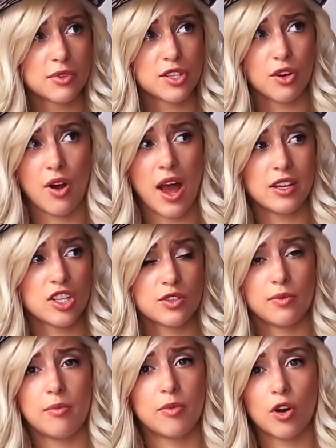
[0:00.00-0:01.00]
So I
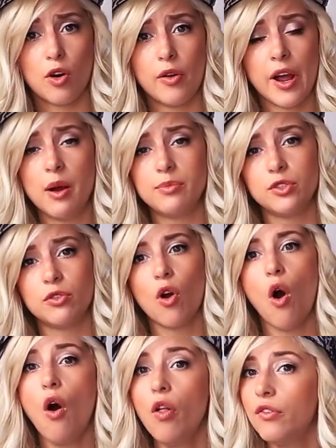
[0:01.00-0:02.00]
just remember growing up
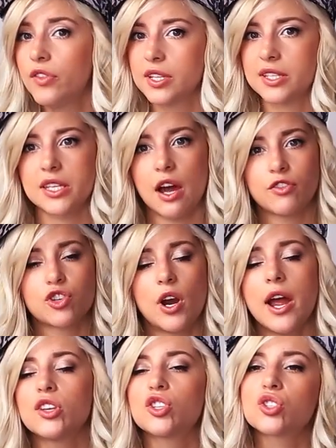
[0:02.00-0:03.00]
doing all of this stuff,
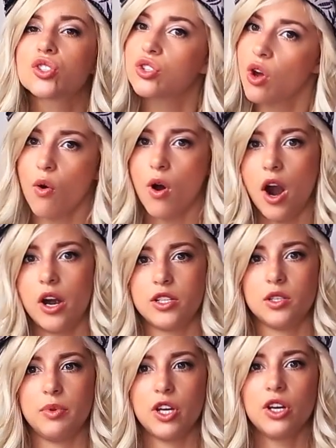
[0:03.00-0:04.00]
trying so
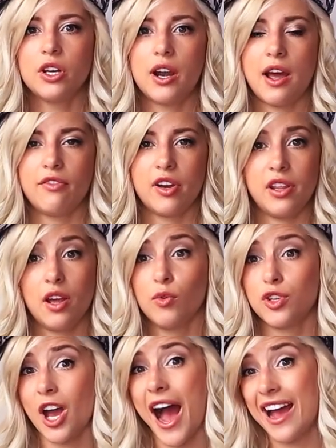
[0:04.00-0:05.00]
hard to be good at everything,
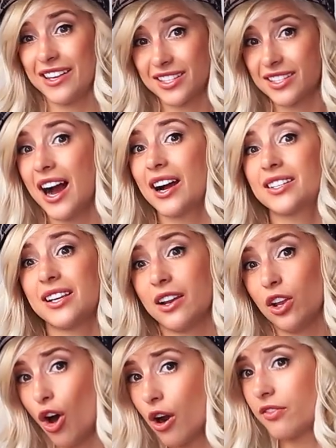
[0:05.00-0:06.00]
which I sucked at
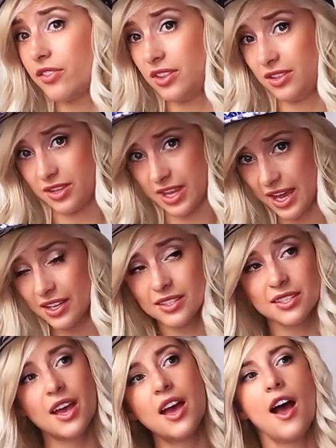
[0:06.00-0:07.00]
a lot of
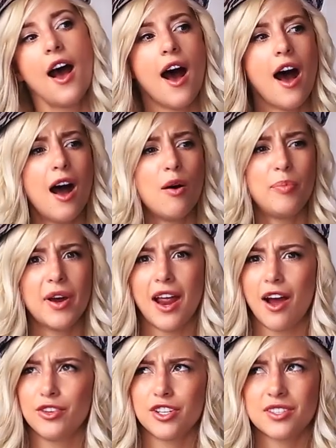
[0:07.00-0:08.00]
things. But
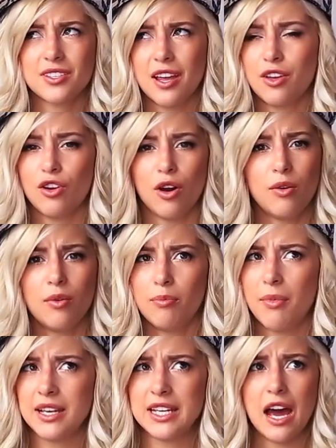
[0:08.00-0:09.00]
I was just like, you know,
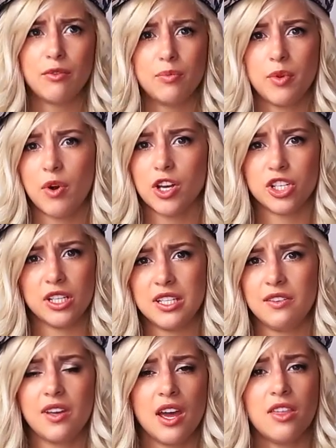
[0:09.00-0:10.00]
my dad would be watching
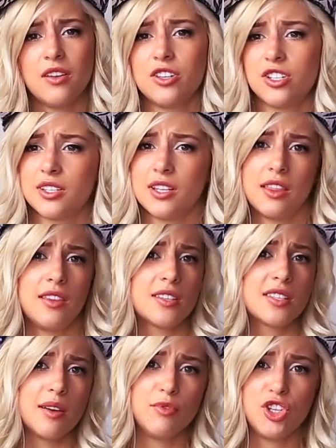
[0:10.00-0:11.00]
TV and there's just like
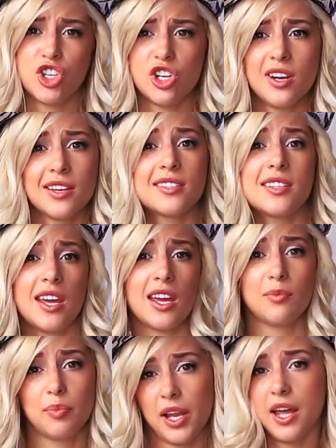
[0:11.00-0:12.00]
this some genius
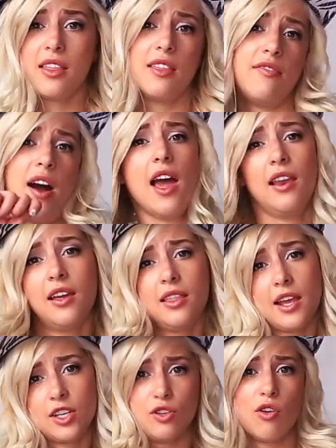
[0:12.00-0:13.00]
kid playing the
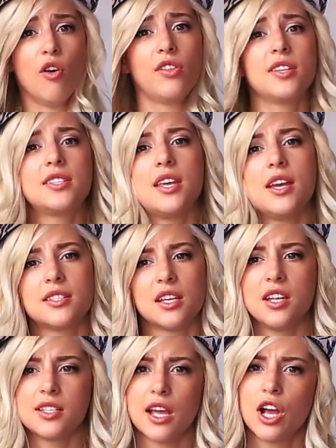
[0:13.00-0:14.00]
violin, like doing all these things,
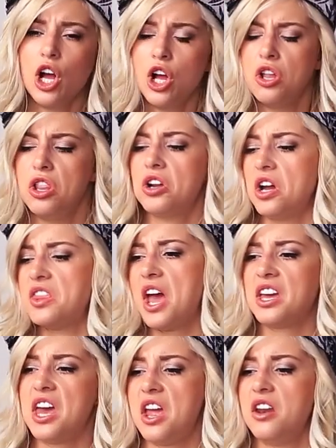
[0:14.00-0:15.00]
and he's like, look at
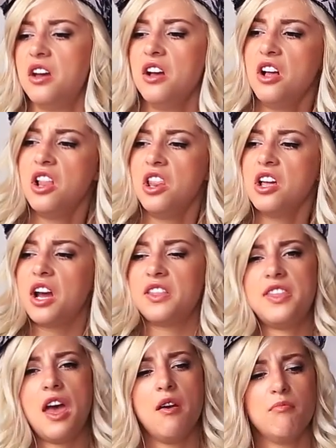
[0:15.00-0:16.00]
that kid, look
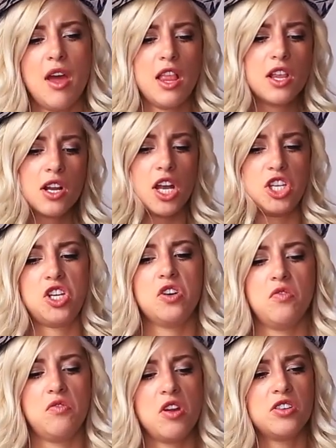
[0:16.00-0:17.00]
at them, and look at
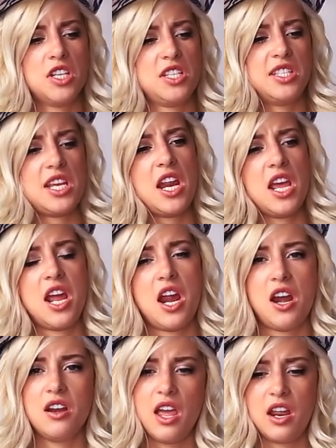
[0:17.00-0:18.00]
you, you're just sitting
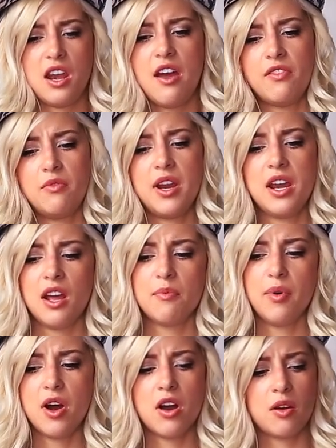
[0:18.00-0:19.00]
here like never reading a
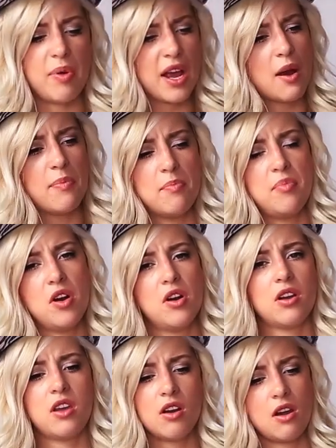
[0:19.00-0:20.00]
book, pick up a
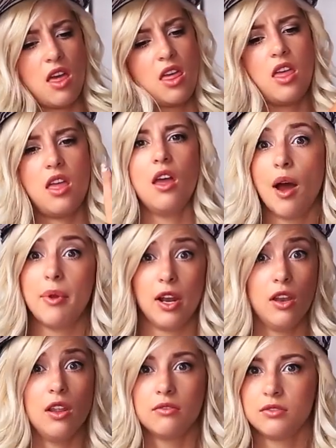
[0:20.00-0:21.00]
book, you're not it. I
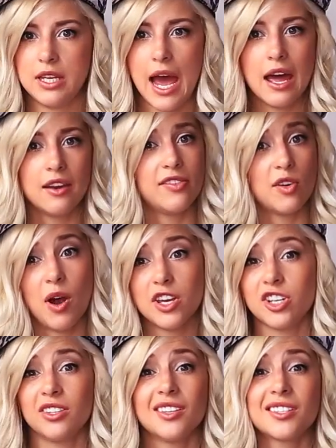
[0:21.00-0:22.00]
mean, dad, if you're
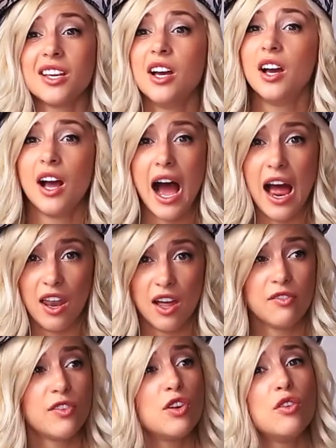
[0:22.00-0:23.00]
watching this, I
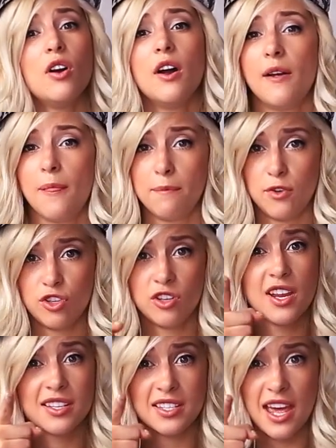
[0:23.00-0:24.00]
love you.
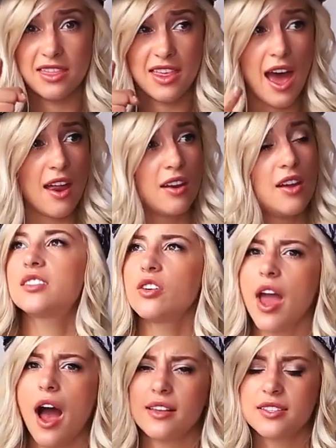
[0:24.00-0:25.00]
Shouldn't have said that. So
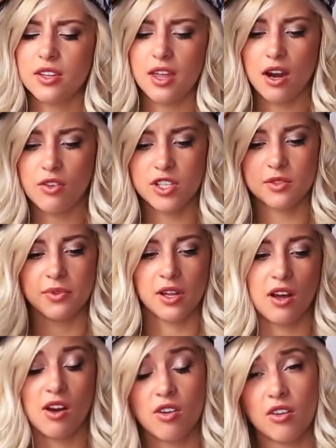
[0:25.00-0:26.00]
yeah, so then I would just be
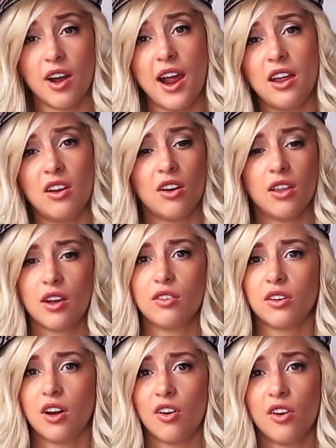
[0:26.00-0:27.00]
like, oh great, you know, like
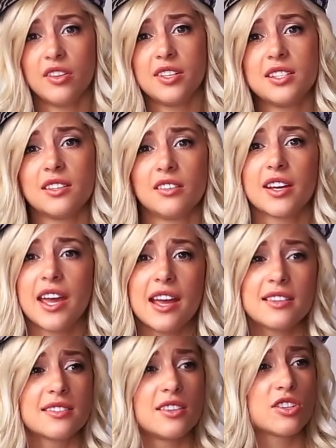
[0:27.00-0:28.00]
look at all these little
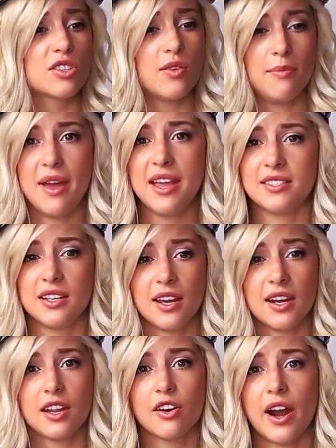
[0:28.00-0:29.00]
kids, they're so amazing,
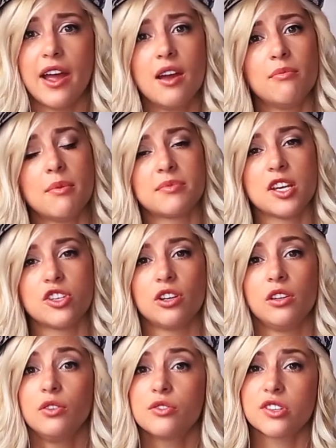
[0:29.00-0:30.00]
and here I am, I'm such
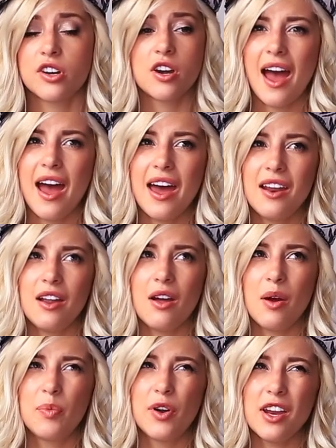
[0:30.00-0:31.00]
a loser. I had
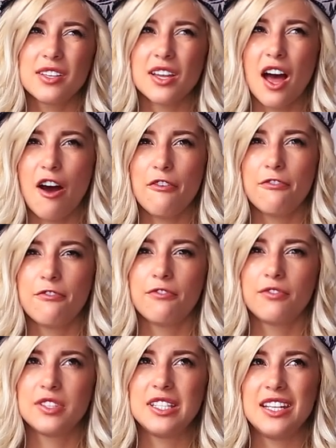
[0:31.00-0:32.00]
a pretty tough
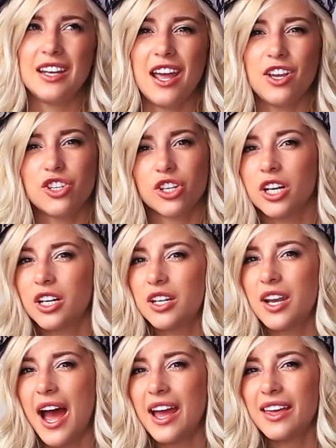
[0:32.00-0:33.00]

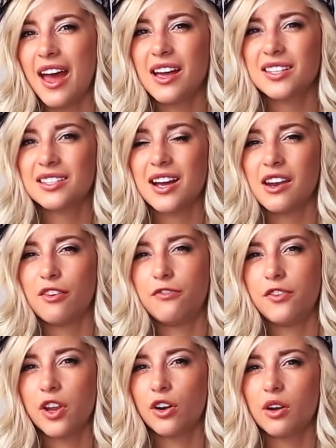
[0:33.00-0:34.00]
teenagehood, I guess, kind of
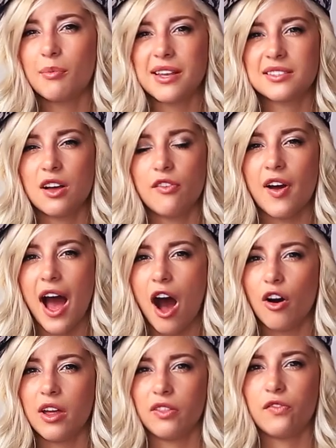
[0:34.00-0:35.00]
figuring myself
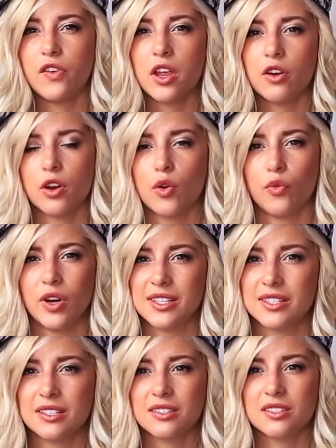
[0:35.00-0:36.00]
out and figuring
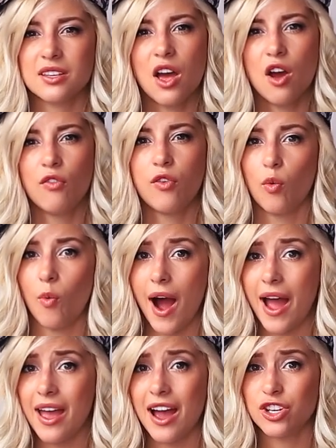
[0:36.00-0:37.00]
reasons for
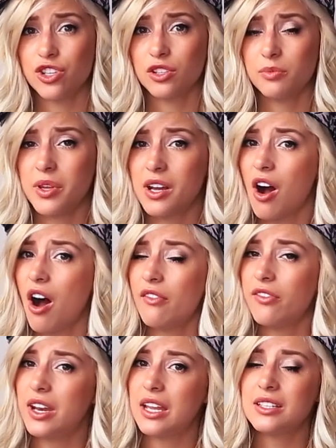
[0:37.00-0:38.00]
why I should be
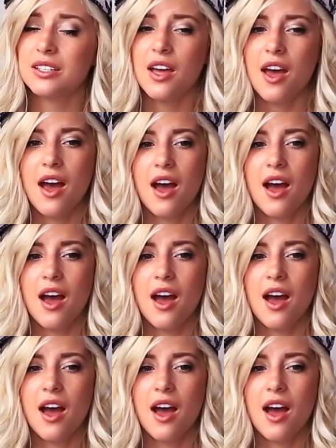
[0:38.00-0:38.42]
confident.